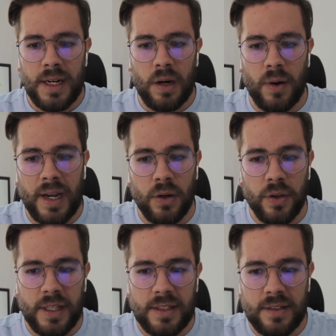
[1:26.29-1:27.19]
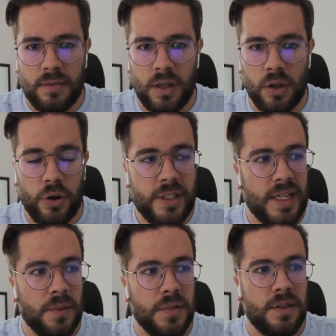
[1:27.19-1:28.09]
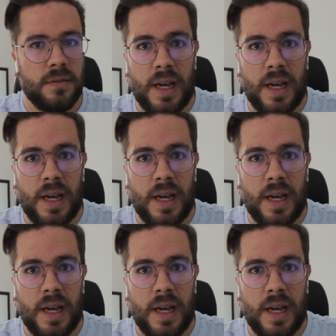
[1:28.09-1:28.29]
Now, I know that a lot of times